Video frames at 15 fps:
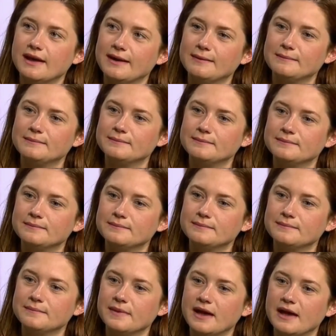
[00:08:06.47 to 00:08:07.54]

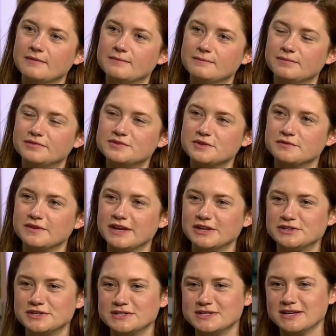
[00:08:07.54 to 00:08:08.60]
I'm sort of
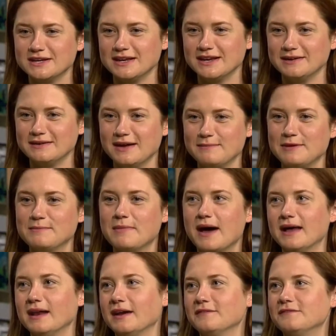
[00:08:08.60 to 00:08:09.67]
interested in, I mean,
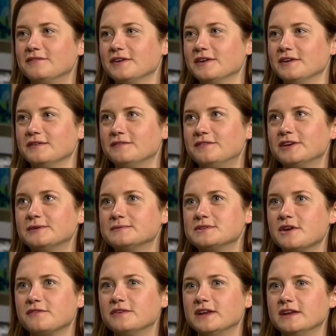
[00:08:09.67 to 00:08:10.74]
my love for film
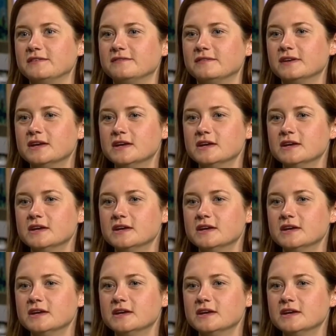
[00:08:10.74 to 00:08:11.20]
is often in